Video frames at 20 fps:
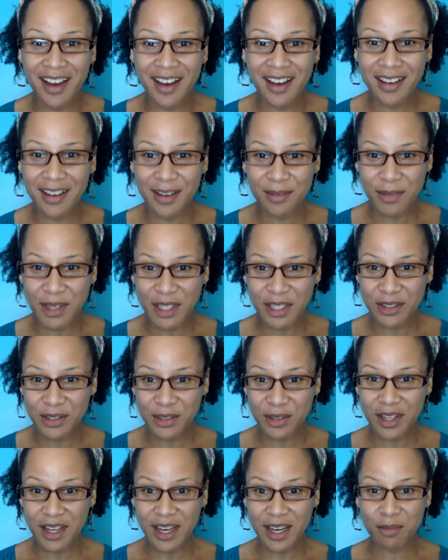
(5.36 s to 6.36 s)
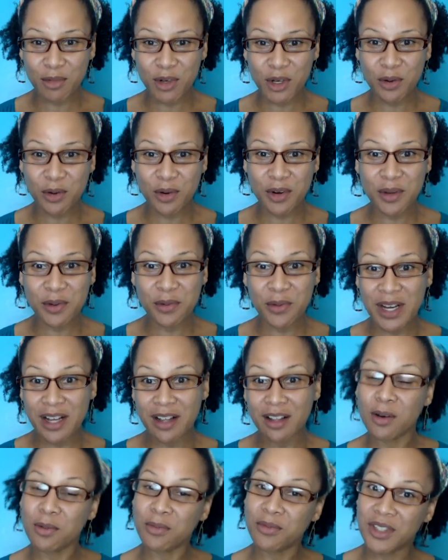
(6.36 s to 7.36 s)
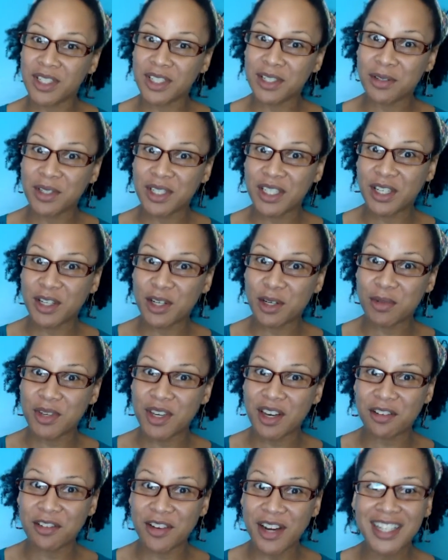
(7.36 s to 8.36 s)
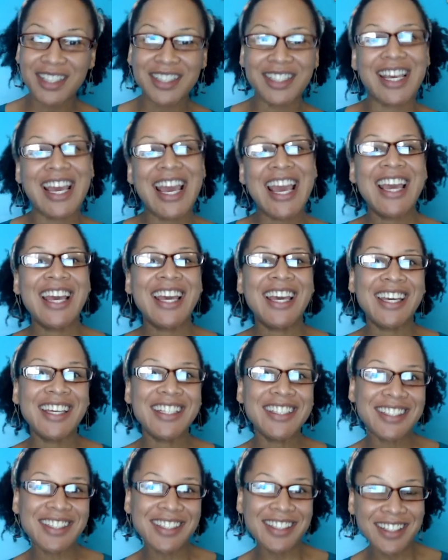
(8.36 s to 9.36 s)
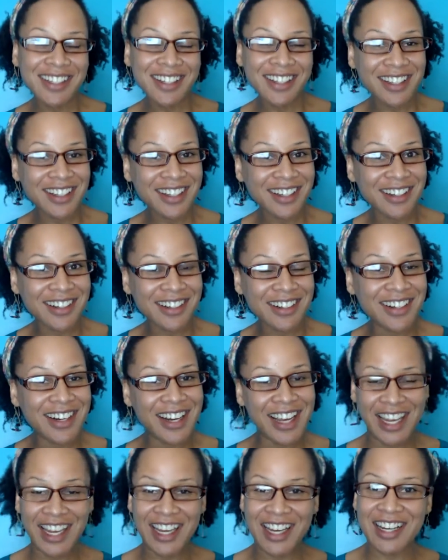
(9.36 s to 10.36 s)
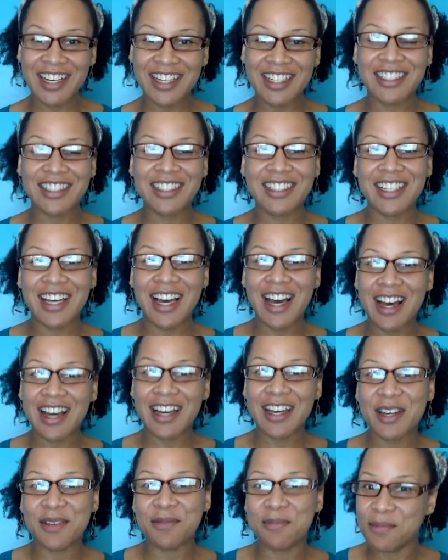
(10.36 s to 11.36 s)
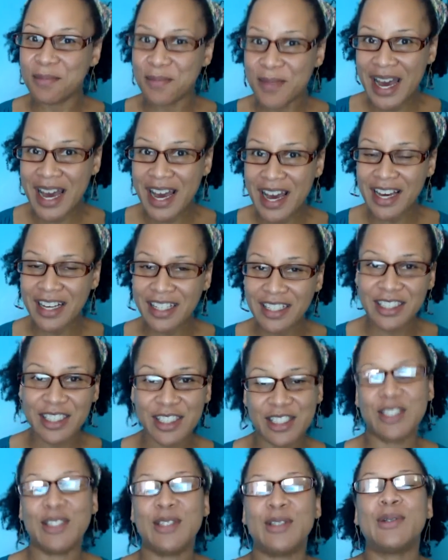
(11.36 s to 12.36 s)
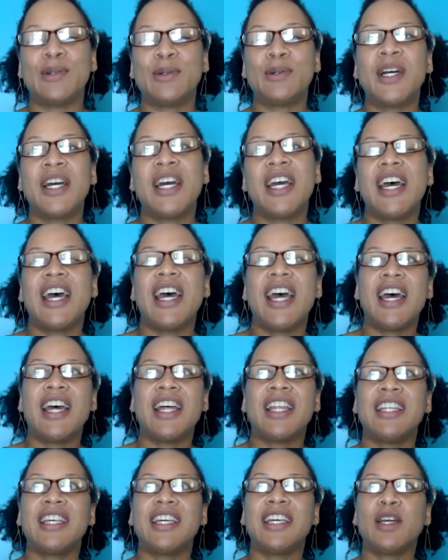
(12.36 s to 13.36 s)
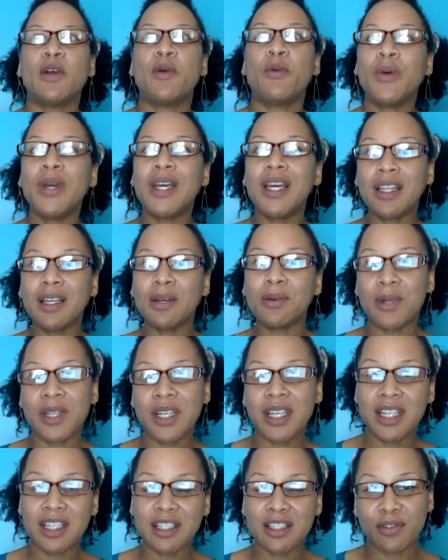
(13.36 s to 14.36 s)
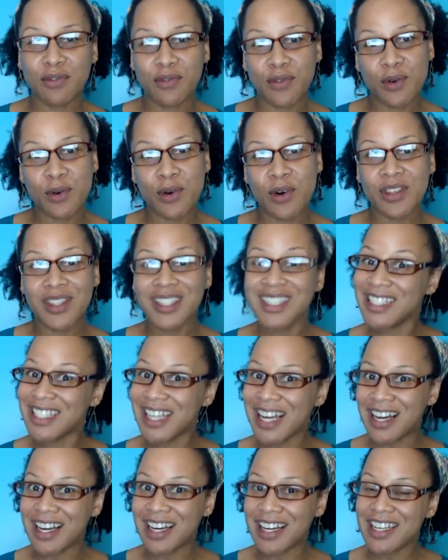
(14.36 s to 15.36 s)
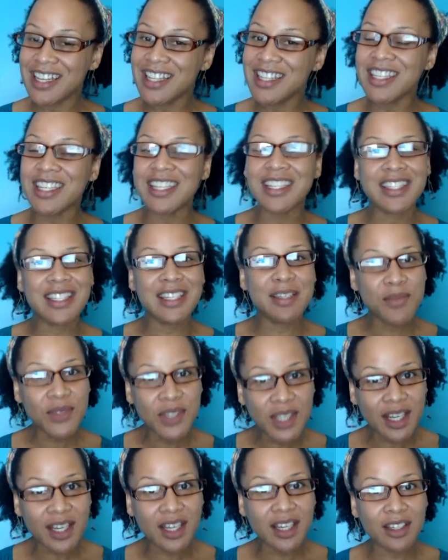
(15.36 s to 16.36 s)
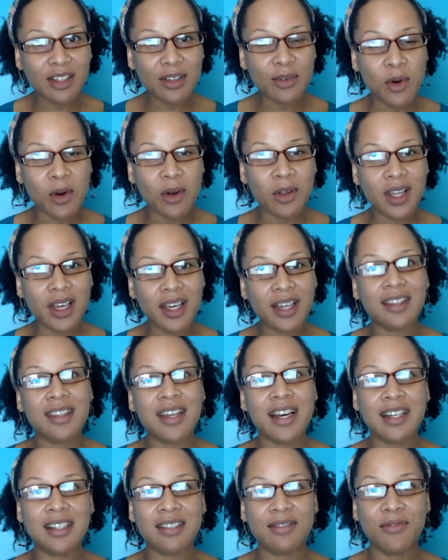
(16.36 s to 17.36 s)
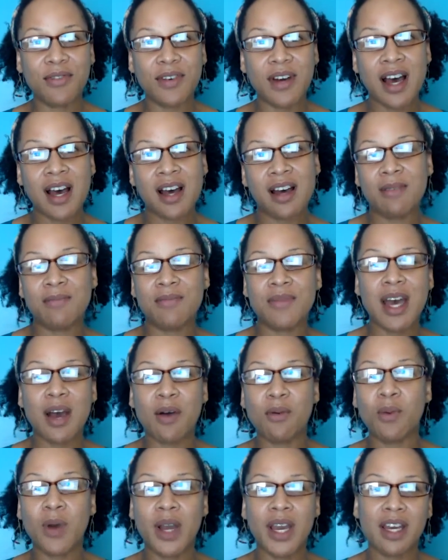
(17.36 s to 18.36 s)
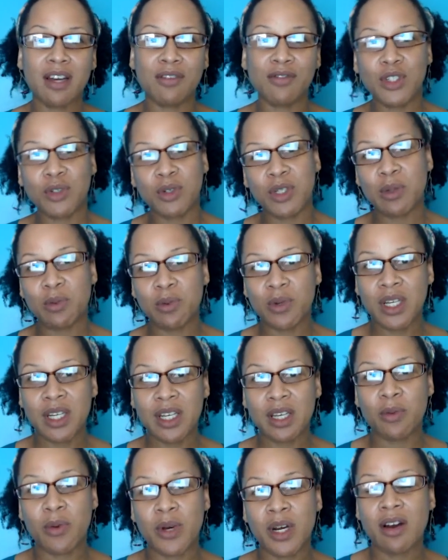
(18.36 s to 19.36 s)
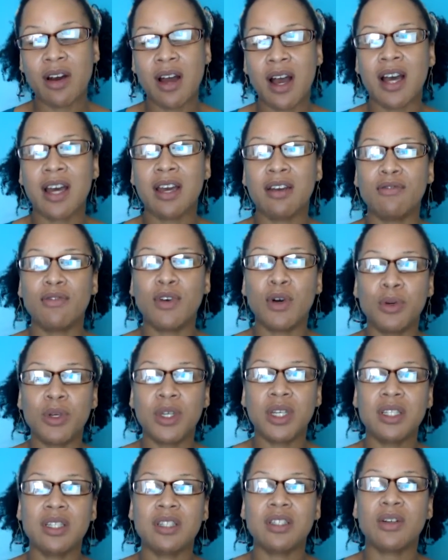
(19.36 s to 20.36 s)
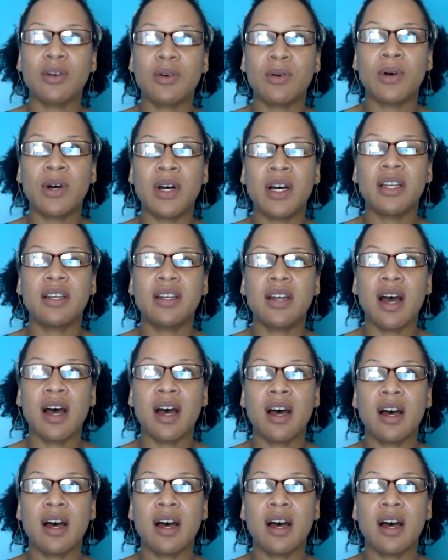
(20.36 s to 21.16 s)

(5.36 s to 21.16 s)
I am making sure that I'm recording well. Hopefully you can hear me all right. It's Leah here, and I am back to do the weekly read for the signs. It seems like you all like that way of doing the reading where I focused on